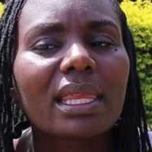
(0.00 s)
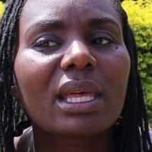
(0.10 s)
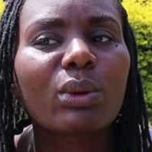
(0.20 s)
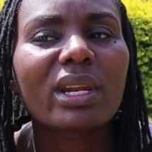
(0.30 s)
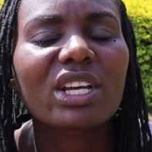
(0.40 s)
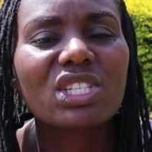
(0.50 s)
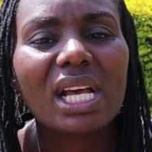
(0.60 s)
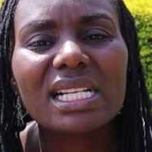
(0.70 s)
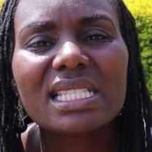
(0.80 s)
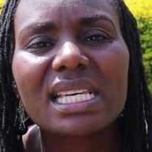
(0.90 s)
then when a
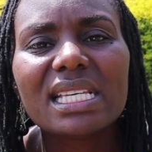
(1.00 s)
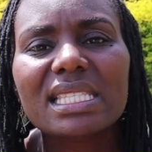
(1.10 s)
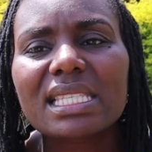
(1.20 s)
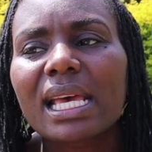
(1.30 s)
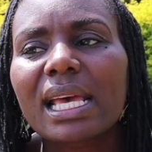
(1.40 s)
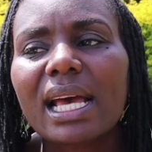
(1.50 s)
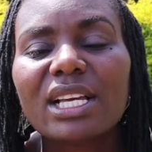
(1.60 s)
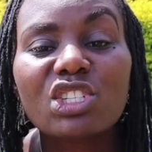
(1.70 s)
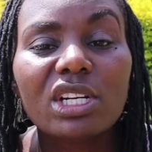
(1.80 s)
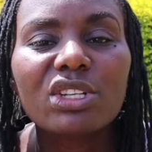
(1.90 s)
child says
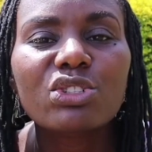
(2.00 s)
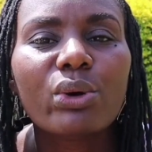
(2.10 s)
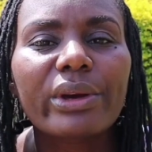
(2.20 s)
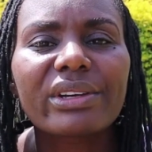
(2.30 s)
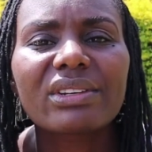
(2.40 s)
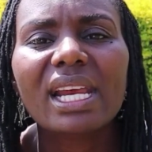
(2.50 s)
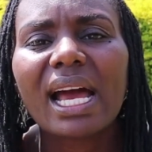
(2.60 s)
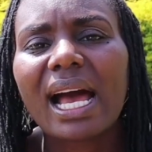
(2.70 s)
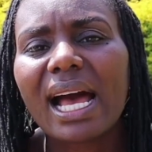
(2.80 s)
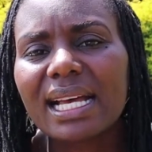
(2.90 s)
genital
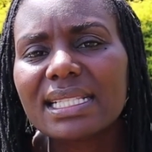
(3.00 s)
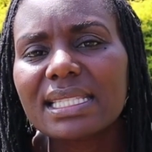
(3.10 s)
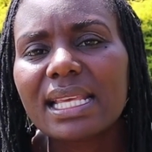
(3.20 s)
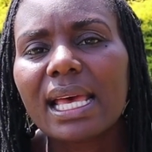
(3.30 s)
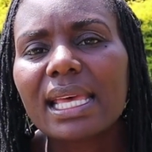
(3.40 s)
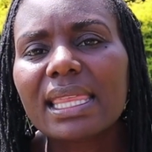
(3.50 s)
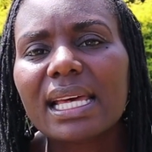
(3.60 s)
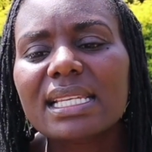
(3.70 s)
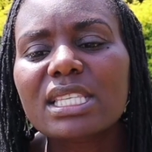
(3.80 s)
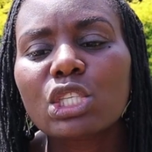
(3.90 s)
area hurts,
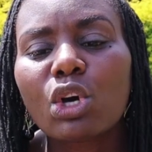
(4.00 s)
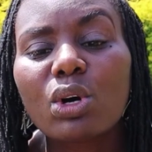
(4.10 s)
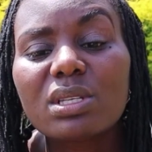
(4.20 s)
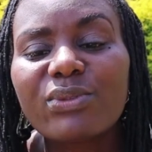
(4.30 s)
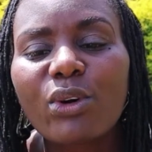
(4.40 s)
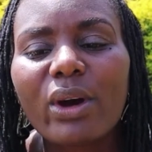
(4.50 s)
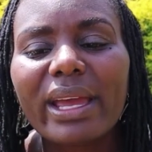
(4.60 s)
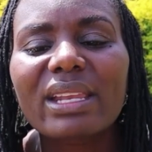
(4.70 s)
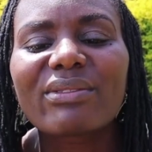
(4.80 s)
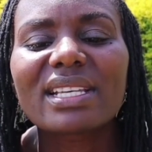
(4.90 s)
that is cause for
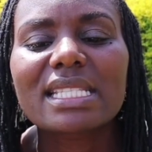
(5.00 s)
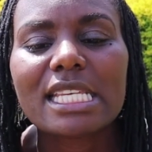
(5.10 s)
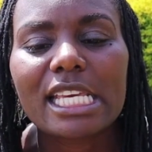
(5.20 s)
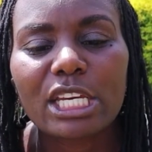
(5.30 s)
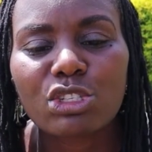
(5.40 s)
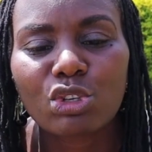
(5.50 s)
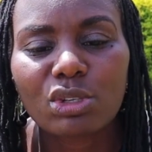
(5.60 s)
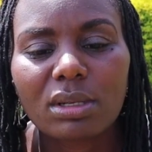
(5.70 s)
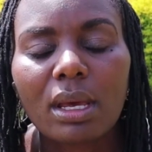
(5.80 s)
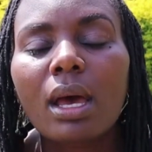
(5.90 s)
investigation.